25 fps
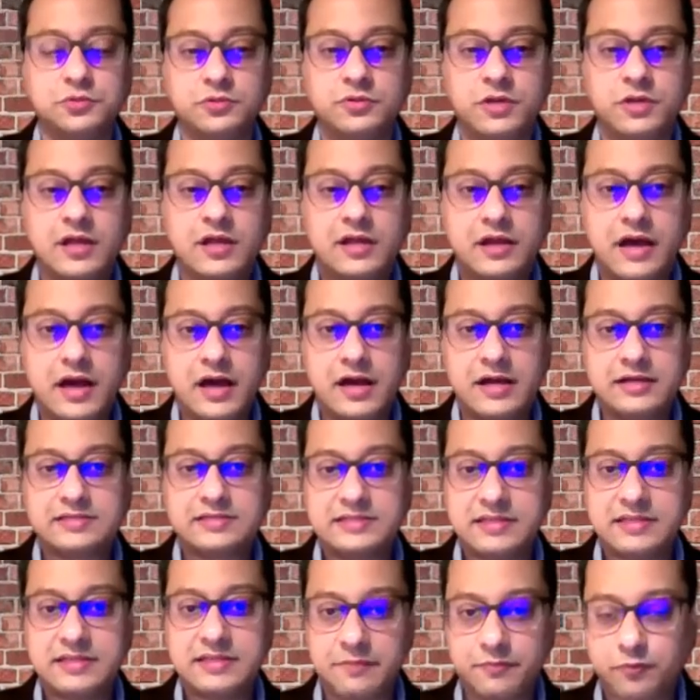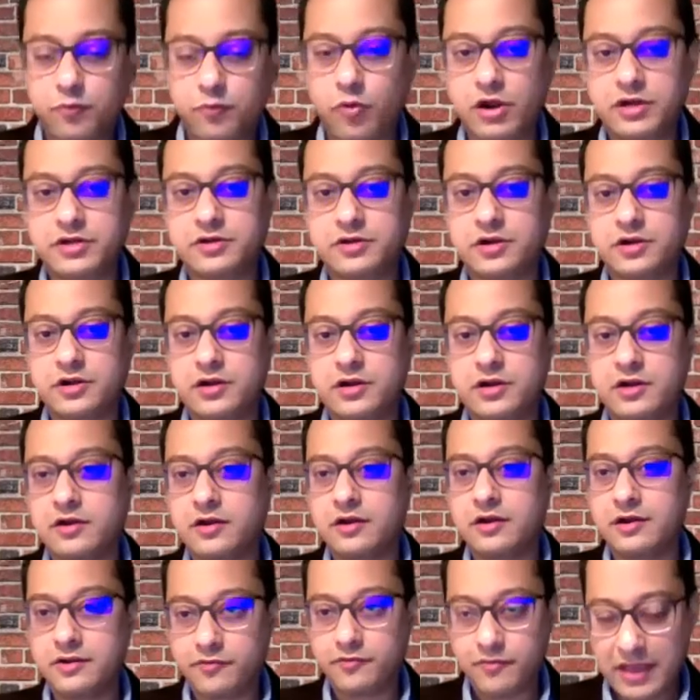sip water
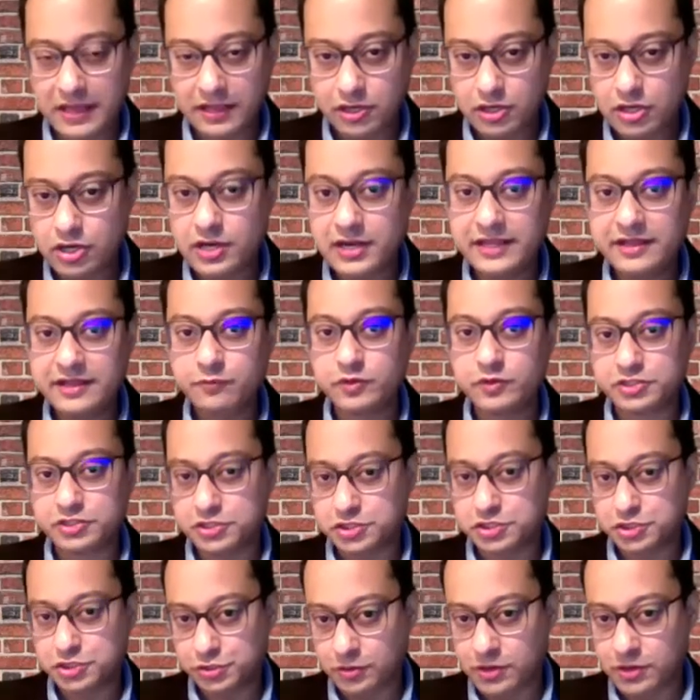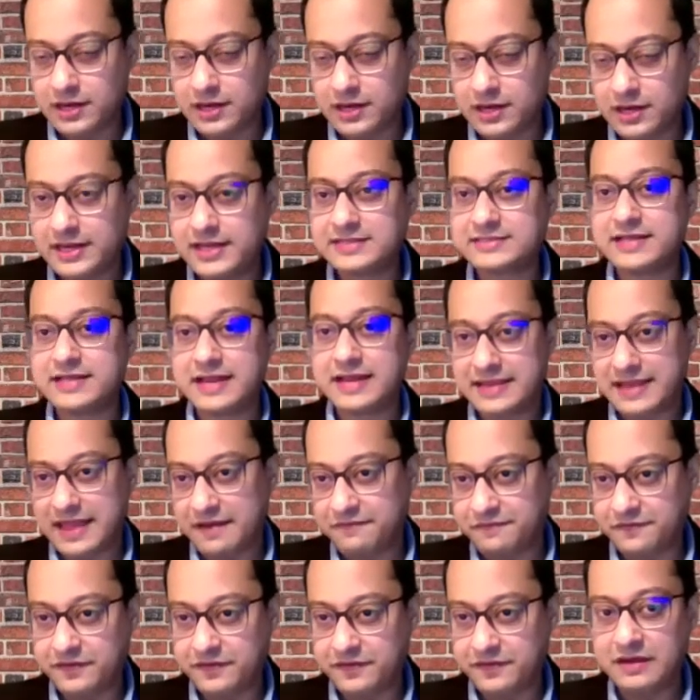regularly, which is sugarless and caffeine
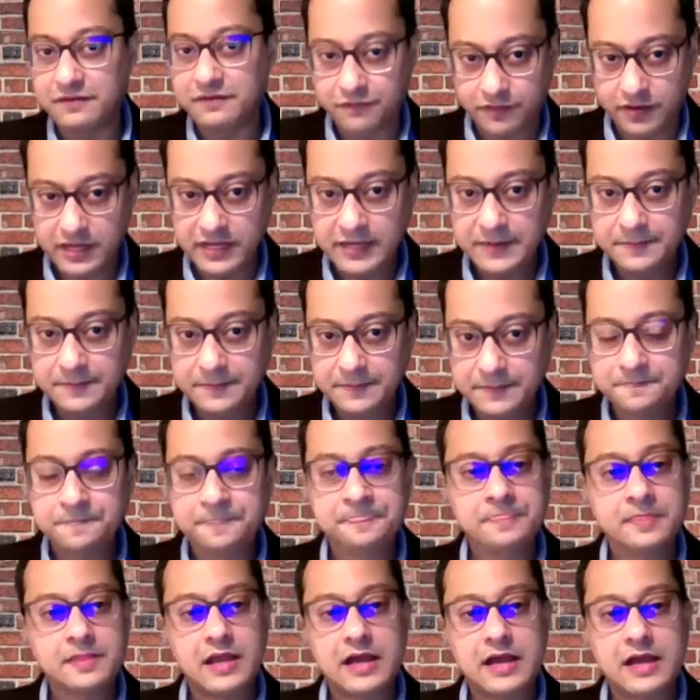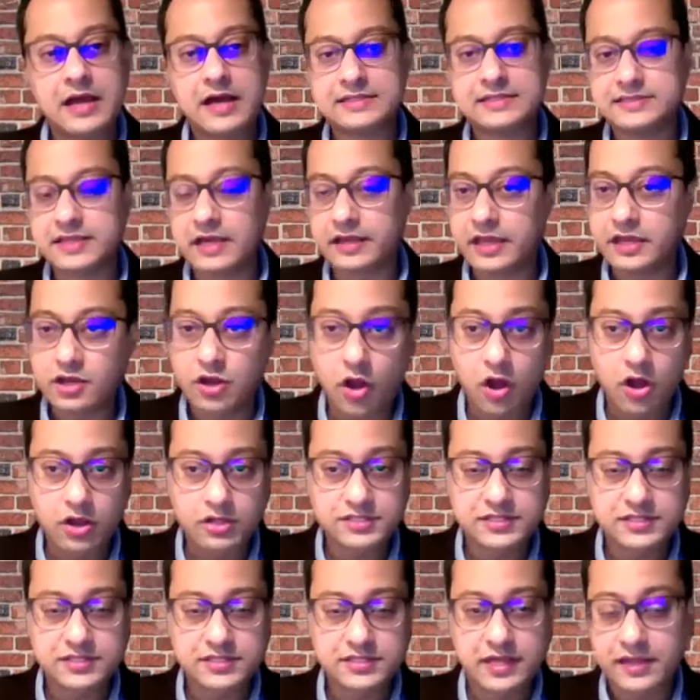free, sucking
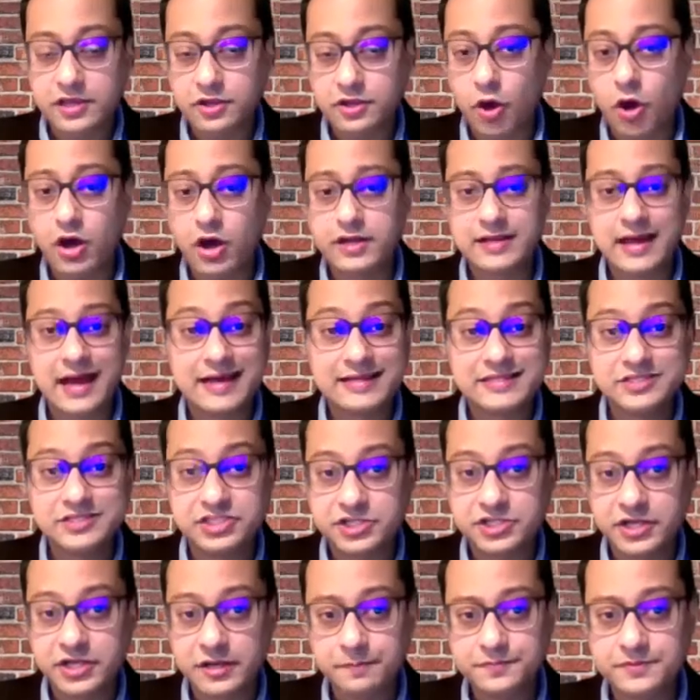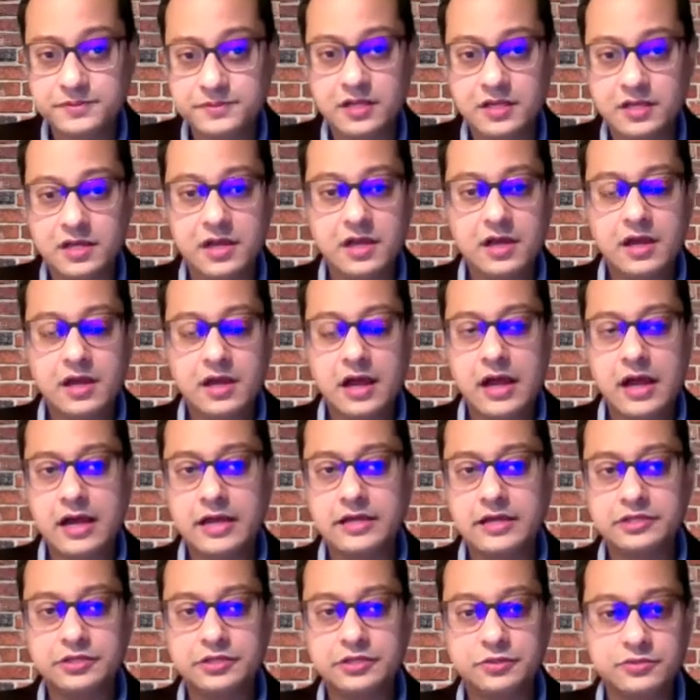on ice chips,
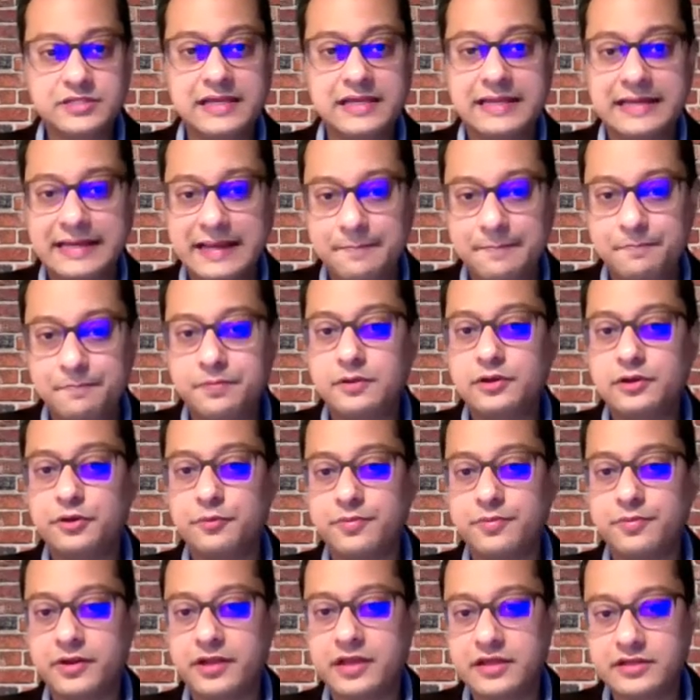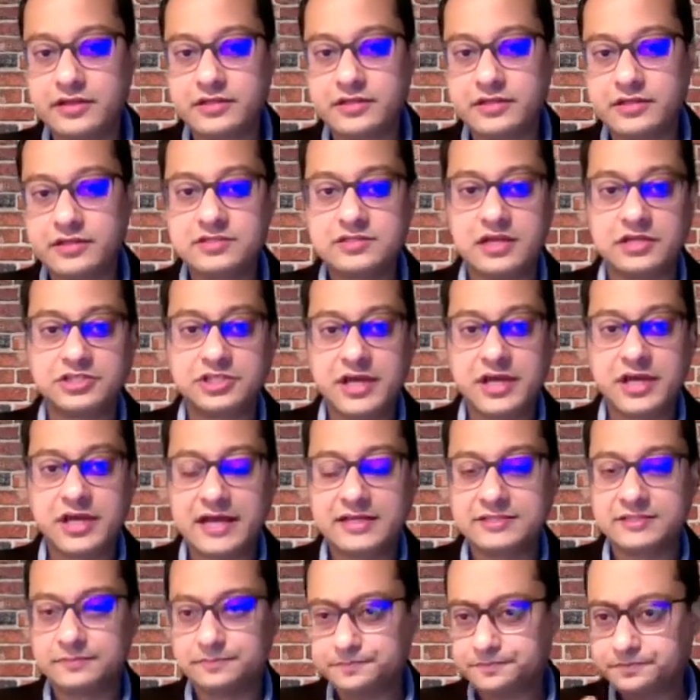using lip lubricants such as
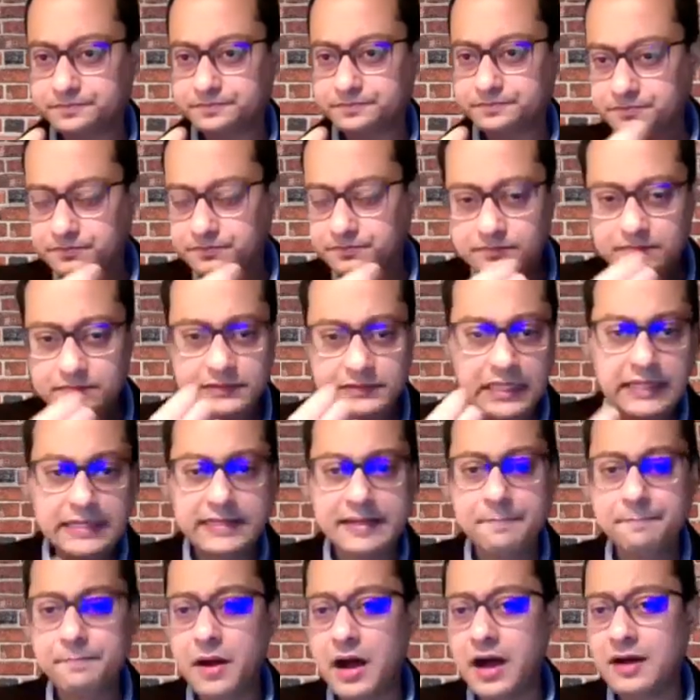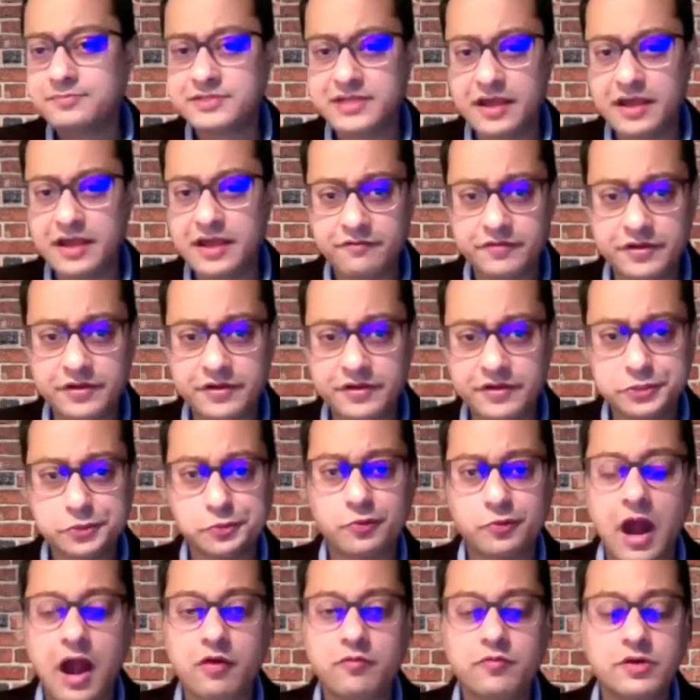lip balms every 2
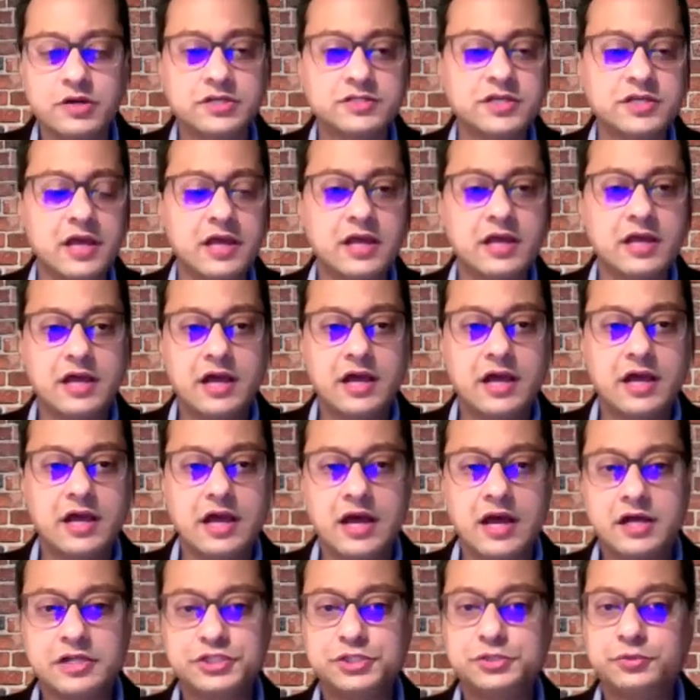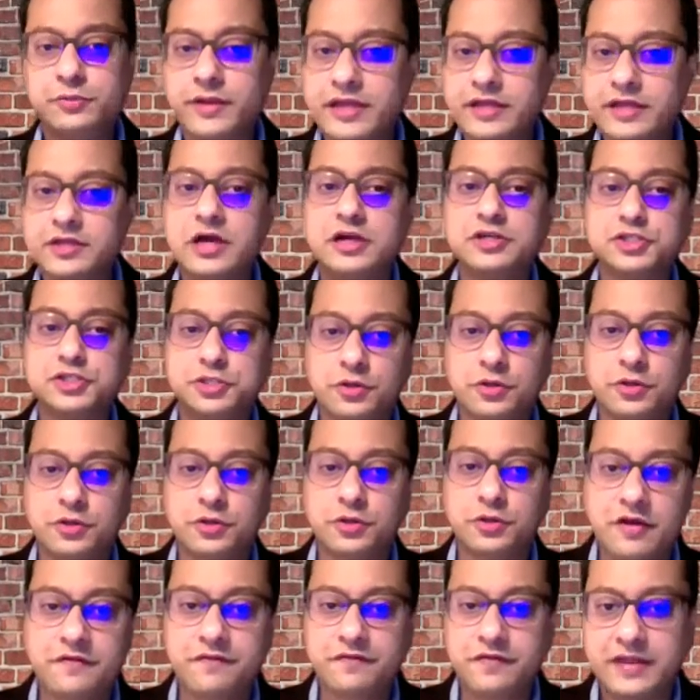hours, chewing a sugar-free
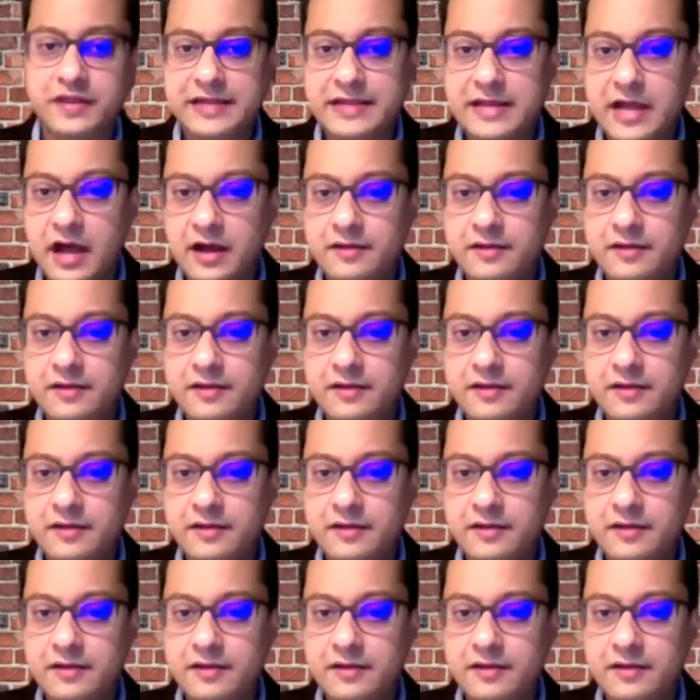gum,